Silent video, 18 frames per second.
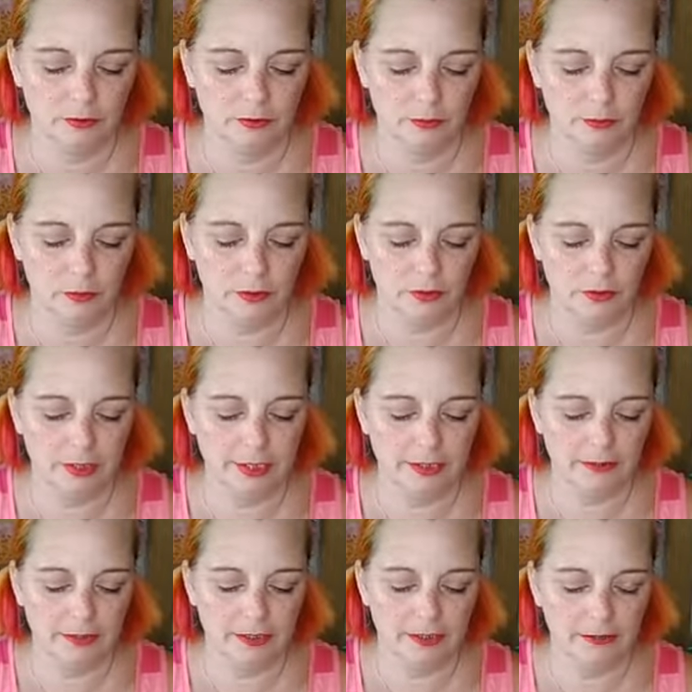more than
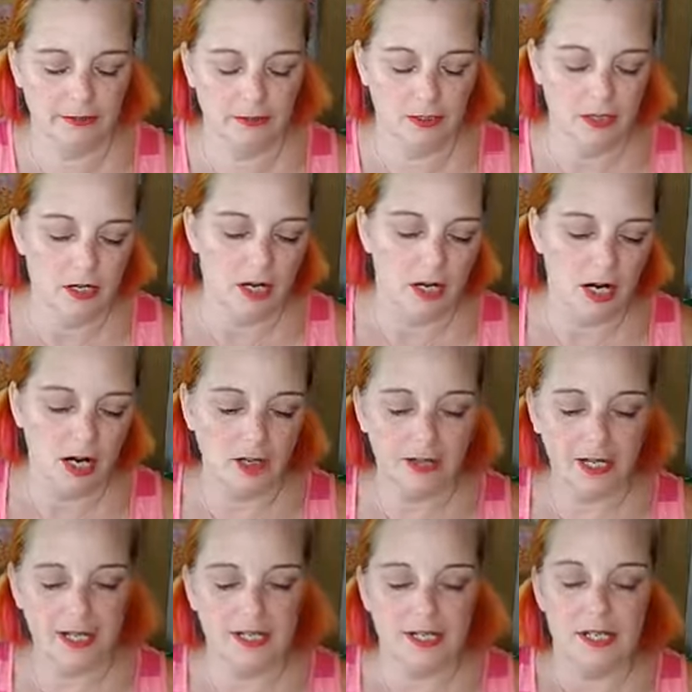likely. All
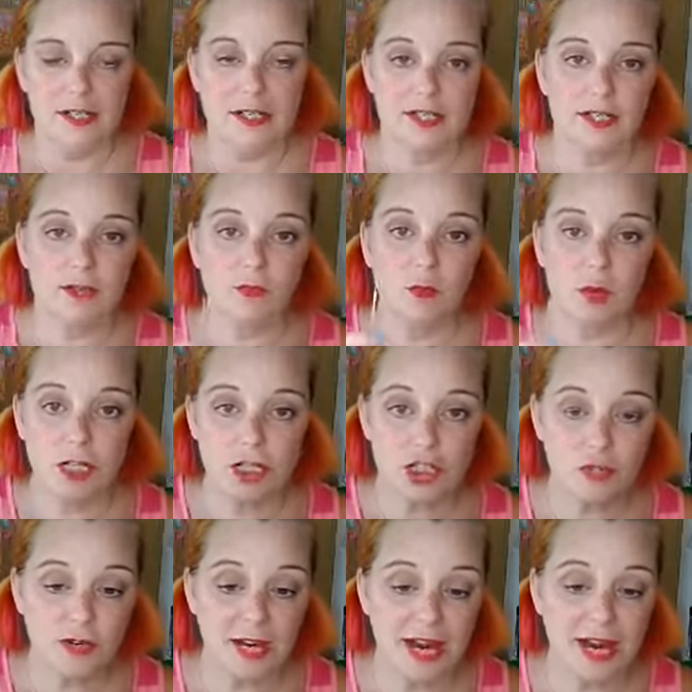right, so then once
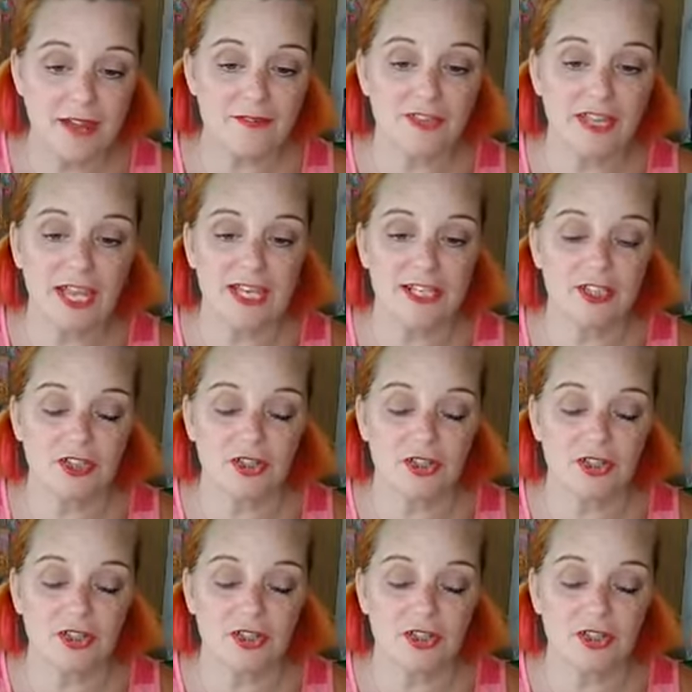you have that,